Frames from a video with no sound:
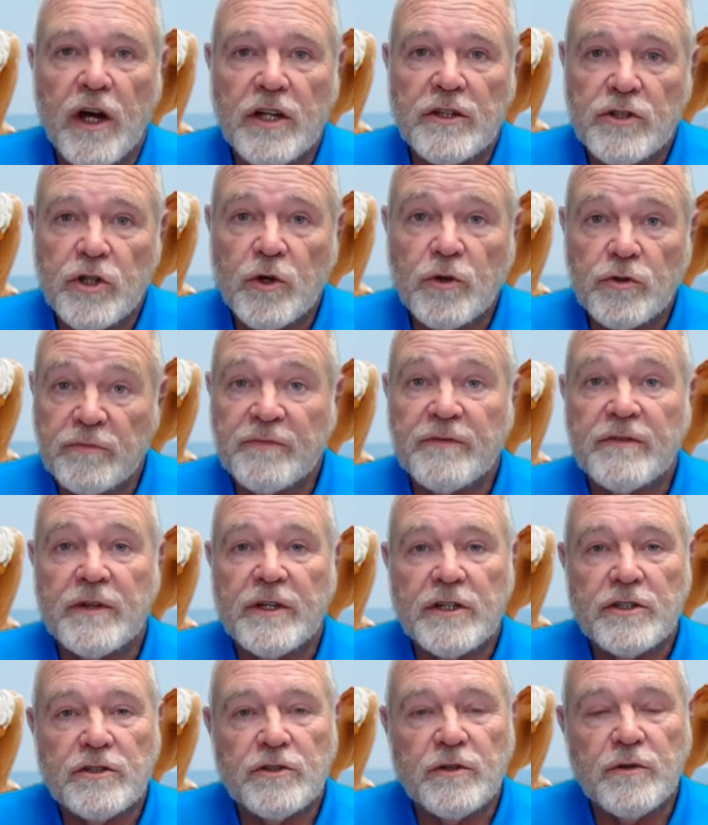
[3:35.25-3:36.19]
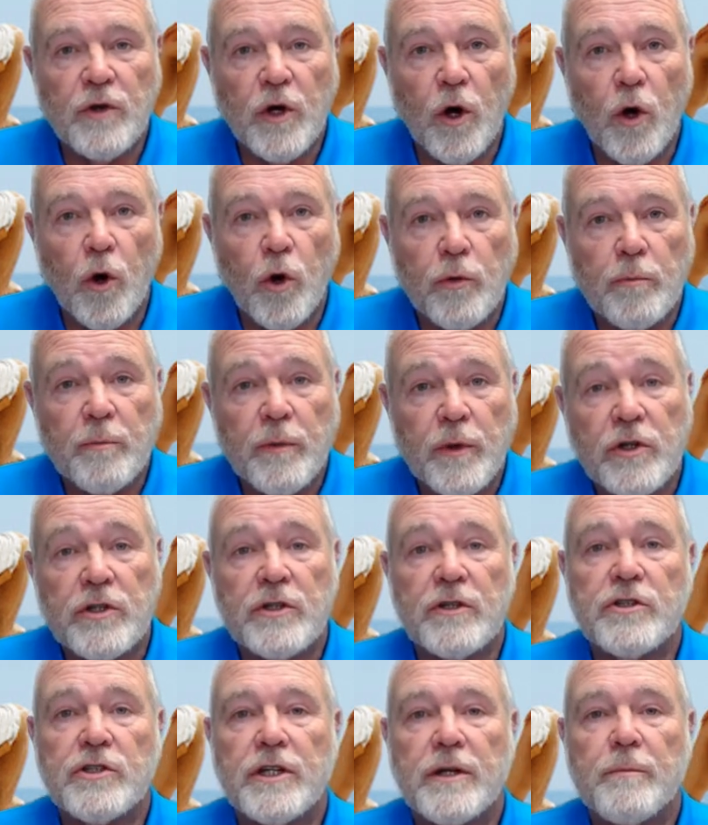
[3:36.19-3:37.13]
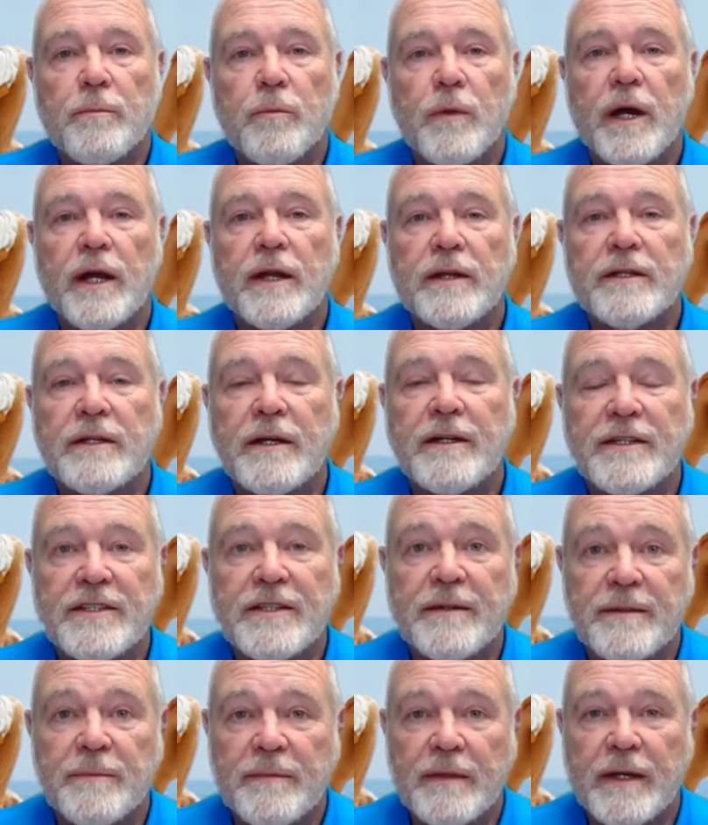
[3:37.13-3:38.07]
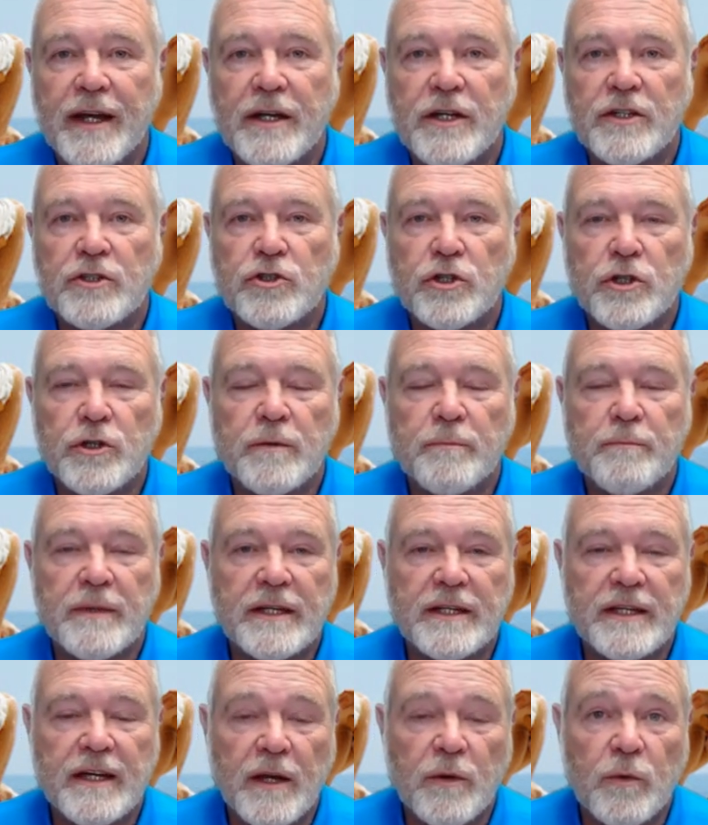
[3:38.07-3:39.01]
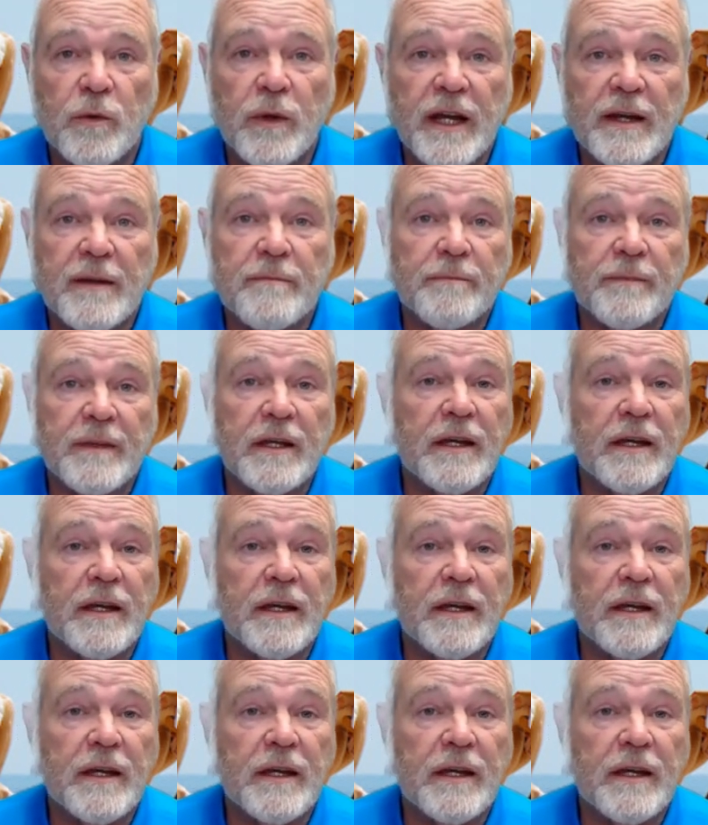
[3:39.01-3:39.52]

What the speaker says: unknown fees of the home purchasing process. And it shouldn't be that way.